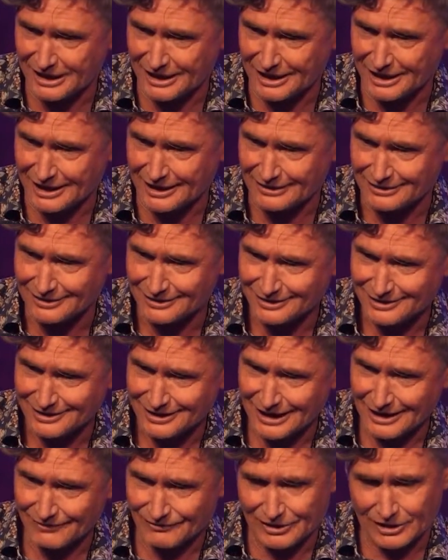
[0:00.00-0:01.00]
man.
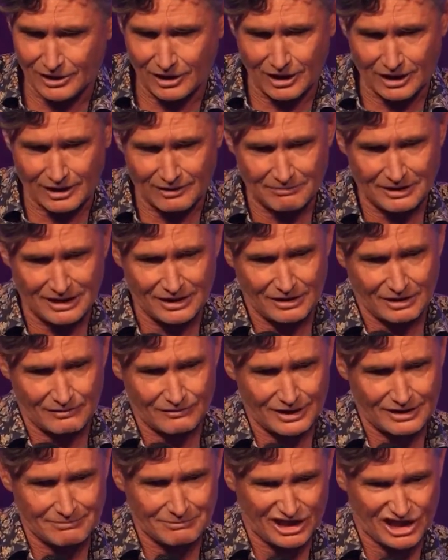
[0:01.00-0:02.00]
Every night I
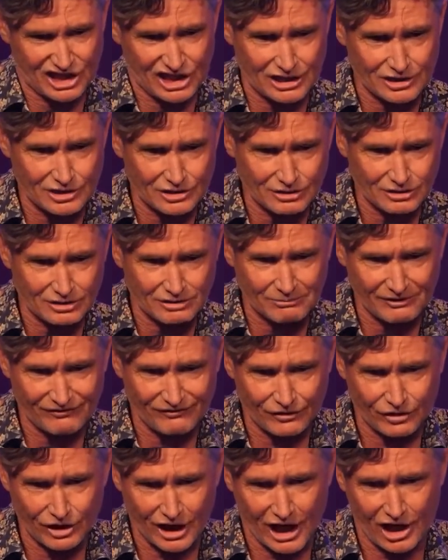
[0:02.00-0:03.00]
read my Kindle
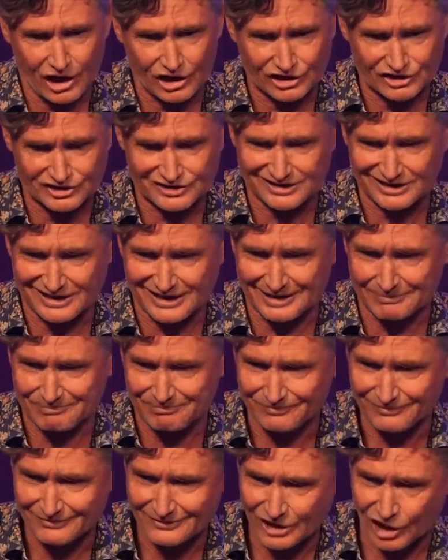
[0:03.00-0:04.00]
before going to sleep,
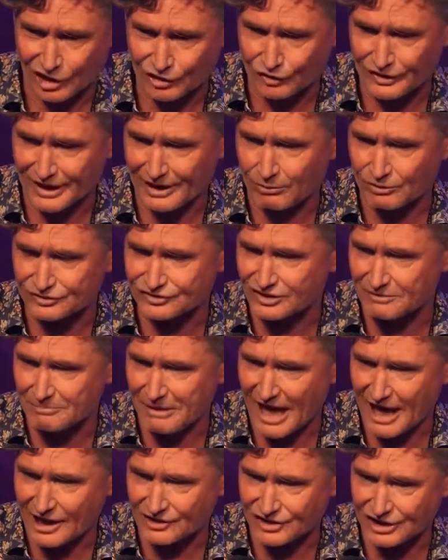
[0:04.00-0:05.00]
and I thought that wasn't a
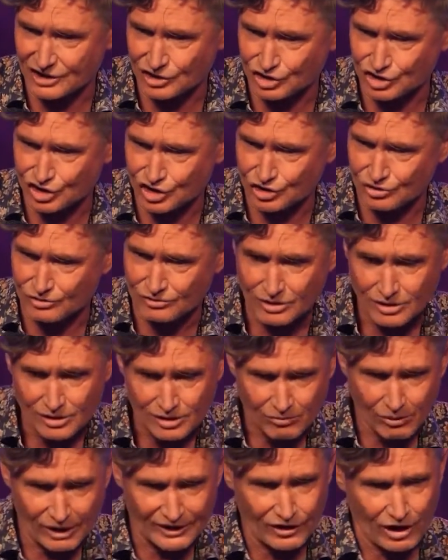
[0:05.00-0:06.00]
bad thing to do.
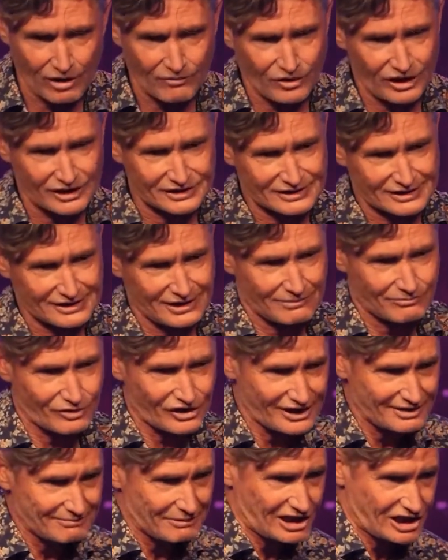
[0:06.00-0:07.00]
One night recently, I'm
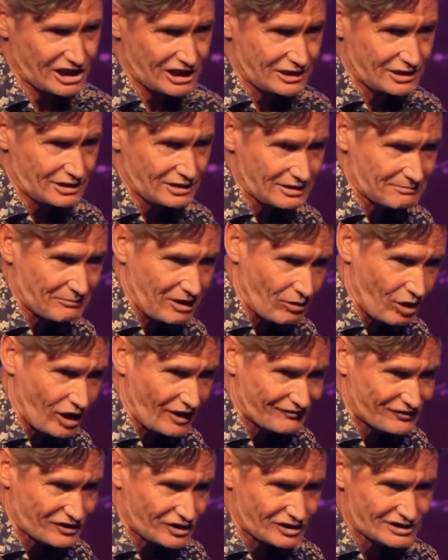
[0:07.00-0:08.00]
reading my Kindle, and my
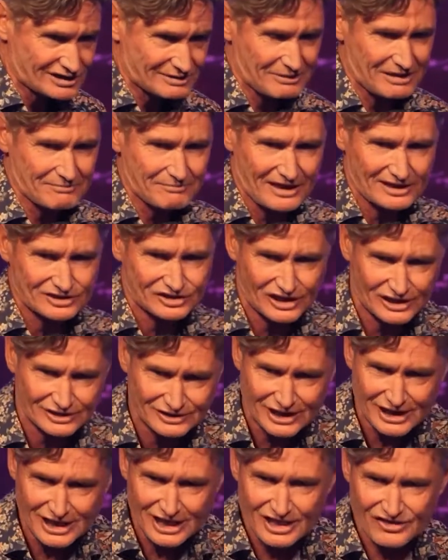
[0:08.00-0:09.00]
wife turns to me in bed and
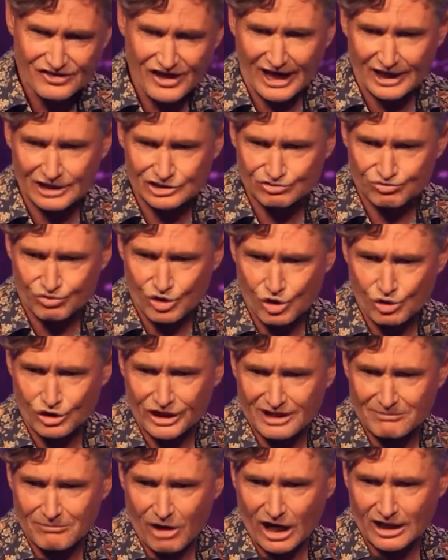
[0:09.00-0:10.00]
says, that is
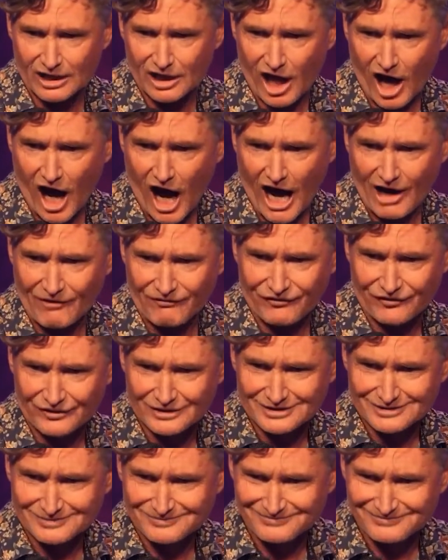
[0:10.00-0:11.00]
ruining my life.